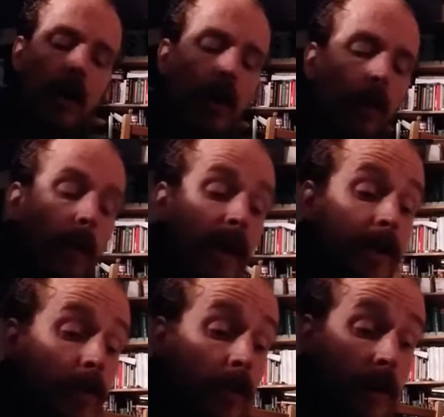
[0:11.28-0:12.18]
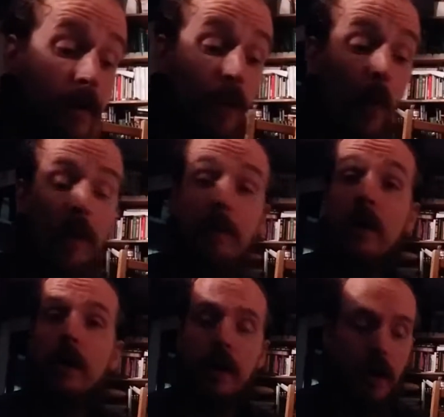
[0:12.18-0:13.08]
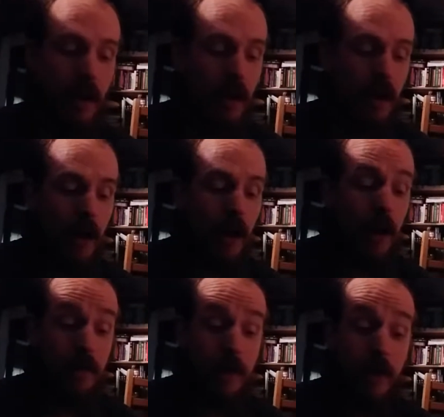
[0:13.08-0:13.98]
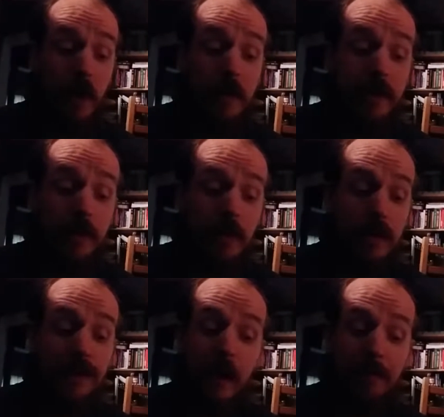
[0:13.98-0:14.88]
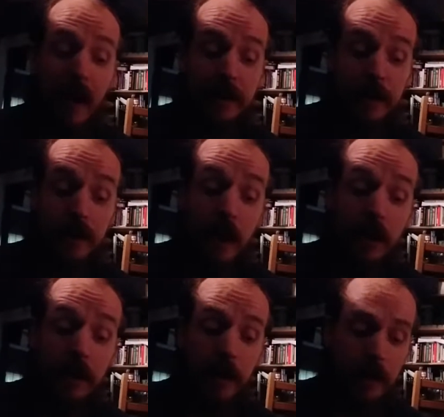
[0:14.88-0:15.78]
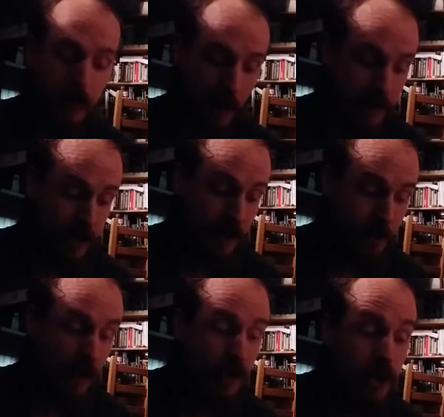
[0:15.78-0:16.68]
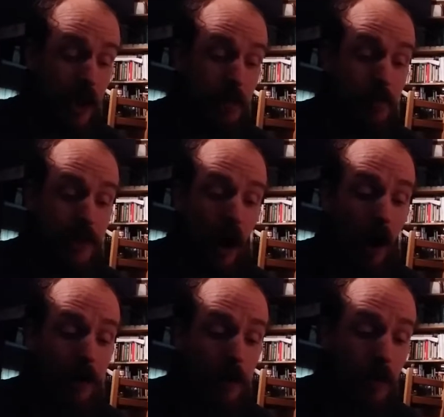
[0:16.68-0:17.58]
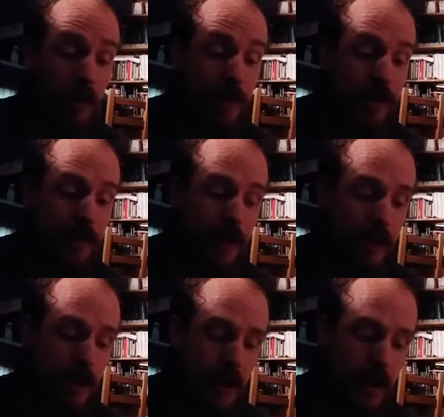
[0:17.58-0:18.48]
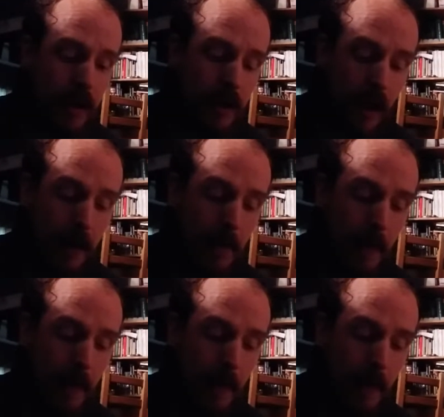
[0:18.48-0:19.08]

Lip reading: We enter into the fourth book of the Yoga Sutras of Patanjali, translated by James Haughton Woods. Today,